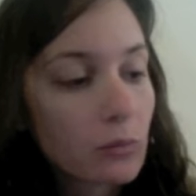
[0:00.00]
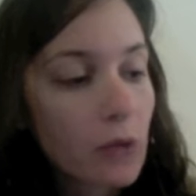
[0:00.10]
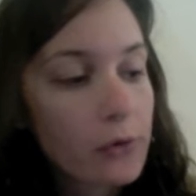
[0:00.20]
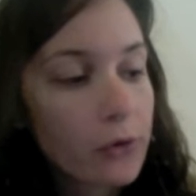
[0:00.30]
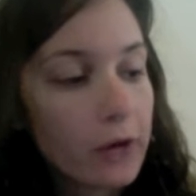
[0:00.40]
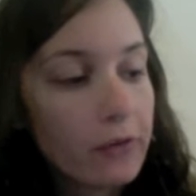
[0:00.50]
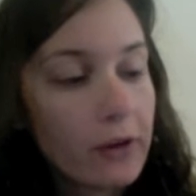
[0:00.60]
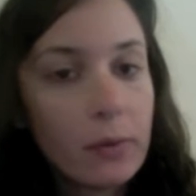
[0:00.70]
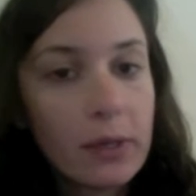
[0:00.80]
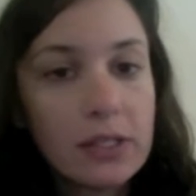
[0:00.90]
try to find
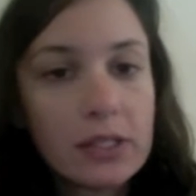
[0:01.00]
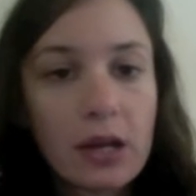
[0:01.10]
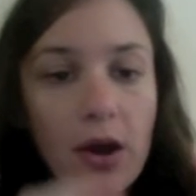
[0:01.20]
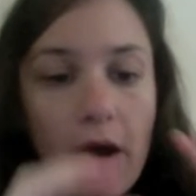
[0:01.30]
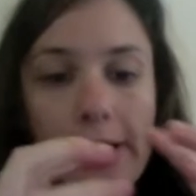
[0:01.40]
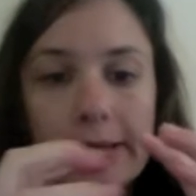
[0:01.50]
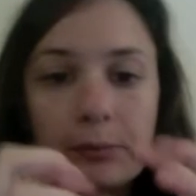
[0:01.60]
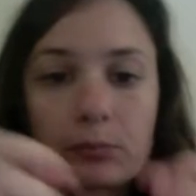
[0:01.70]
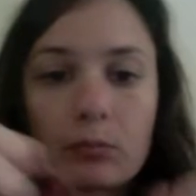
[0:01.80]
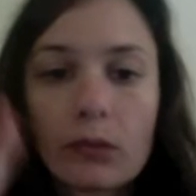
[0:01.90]
ones that are
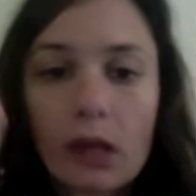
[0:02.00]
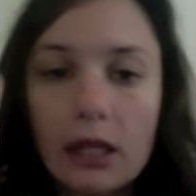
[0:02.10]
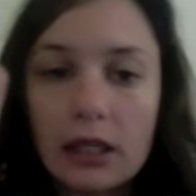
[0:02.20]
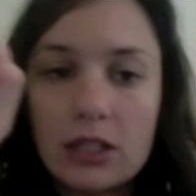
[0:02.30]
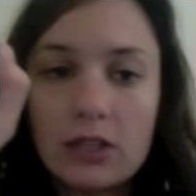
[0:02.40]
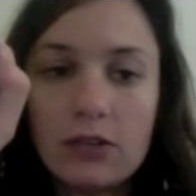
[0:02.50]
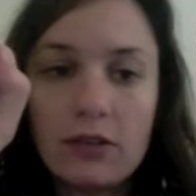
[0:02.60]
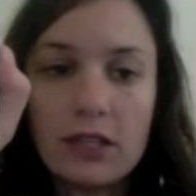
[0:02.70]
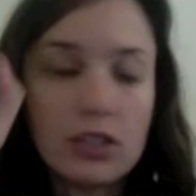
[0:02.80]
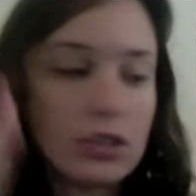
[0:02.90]
at least
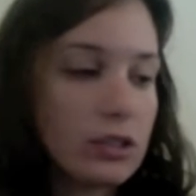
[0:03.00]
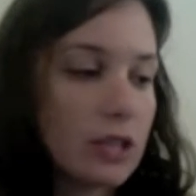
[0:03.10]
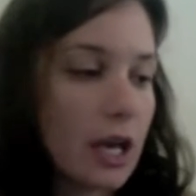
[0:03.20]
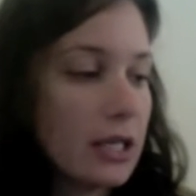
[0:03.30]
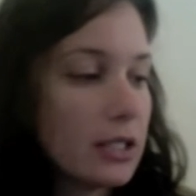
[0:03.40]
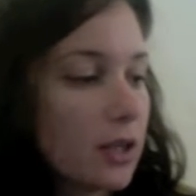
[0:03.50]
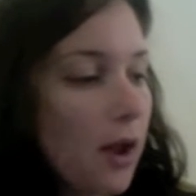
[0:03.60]
fist size.